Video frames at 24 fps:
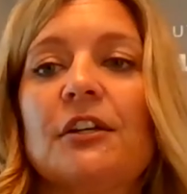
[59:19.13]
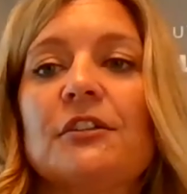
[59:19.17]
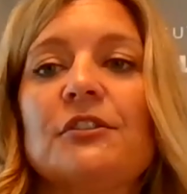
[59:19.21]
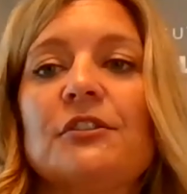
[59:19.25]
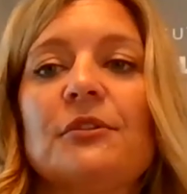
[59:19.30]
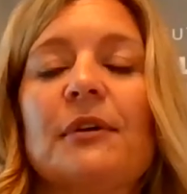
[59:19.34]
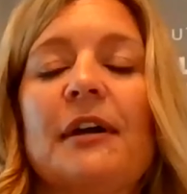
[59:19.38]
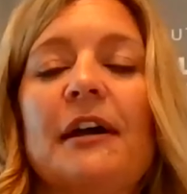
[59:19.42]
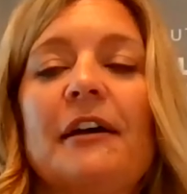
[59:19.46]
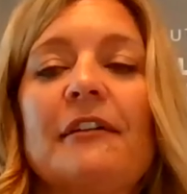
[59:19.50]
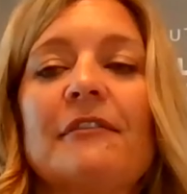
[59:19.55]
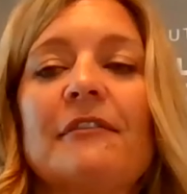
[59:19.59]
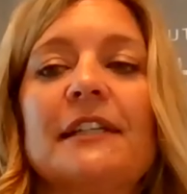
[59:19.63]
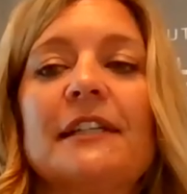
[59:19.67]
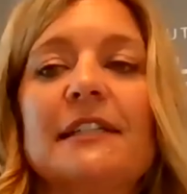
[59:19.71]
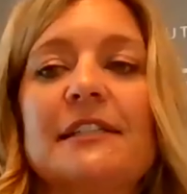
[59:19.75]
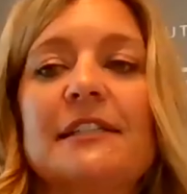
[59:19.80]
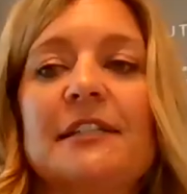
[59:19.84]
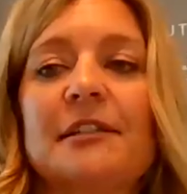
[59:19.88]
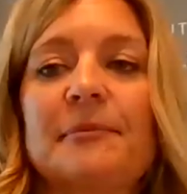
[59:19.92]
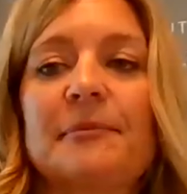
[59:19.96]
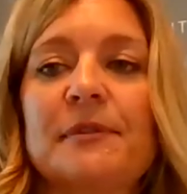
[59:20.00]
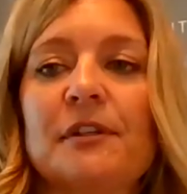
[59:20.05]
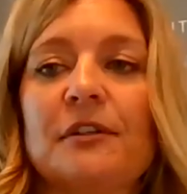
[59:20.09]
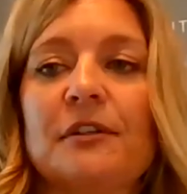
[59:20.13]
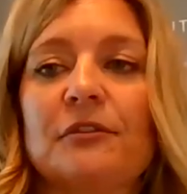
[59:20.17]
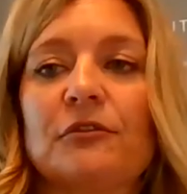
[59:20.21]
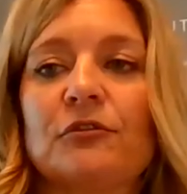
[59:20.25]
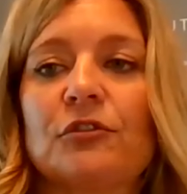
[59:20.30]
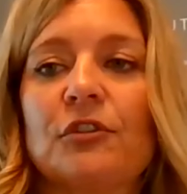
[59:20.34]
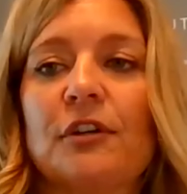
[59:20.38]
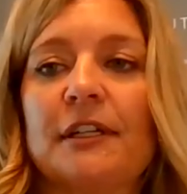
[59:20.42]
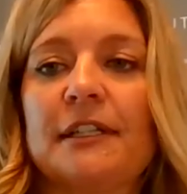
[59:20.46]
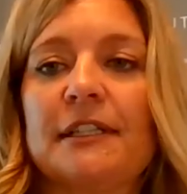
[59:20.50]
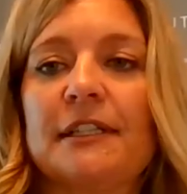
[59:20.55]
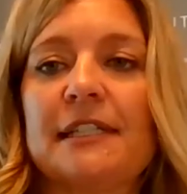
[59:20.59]
Do you have any tips on
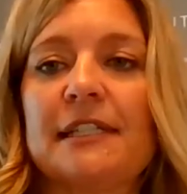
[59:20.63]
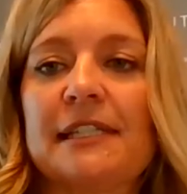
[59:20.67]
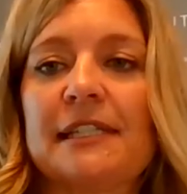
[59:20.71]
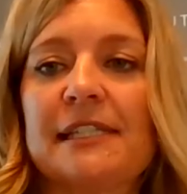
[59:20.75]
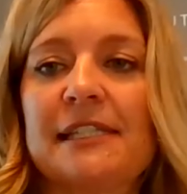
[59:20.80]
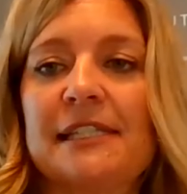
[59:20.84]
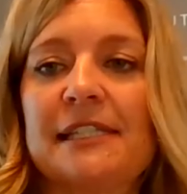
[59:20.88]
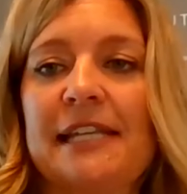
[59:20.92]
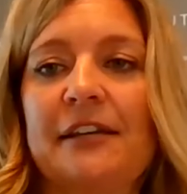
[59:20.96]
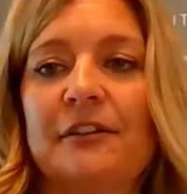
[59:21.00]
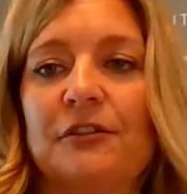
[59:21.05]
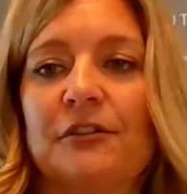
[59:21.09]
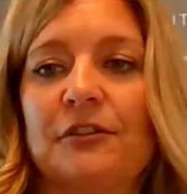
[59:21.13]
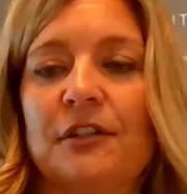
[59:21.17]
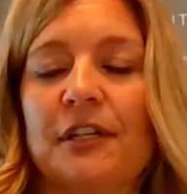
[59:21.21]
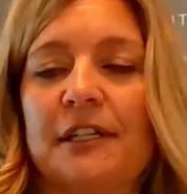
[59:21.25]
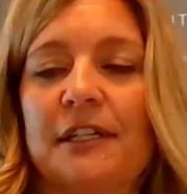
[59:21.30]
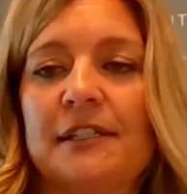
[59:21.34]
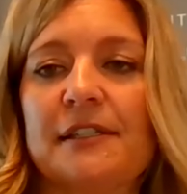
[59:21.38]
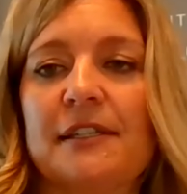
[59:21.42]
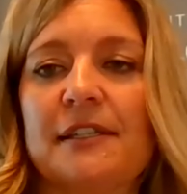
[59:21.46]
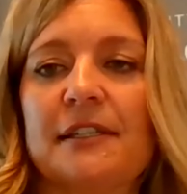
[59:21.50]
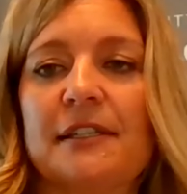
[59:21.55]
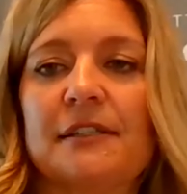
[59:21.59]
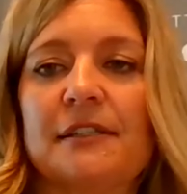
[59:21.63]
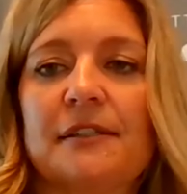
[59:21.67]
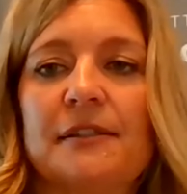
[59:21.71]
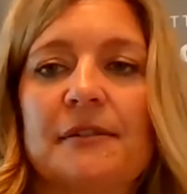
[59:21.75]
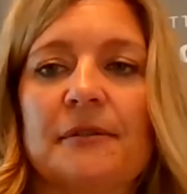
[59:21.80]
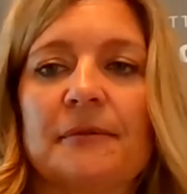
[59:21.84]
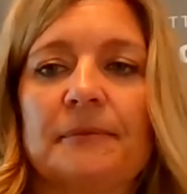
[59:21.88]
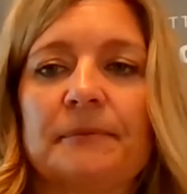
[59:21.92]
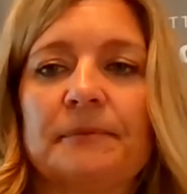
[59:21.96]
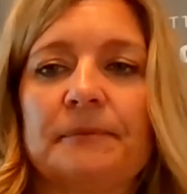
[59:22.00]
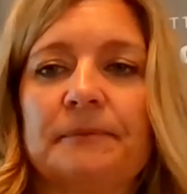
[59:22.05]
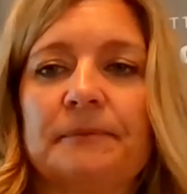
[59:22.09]
trying to standardize this?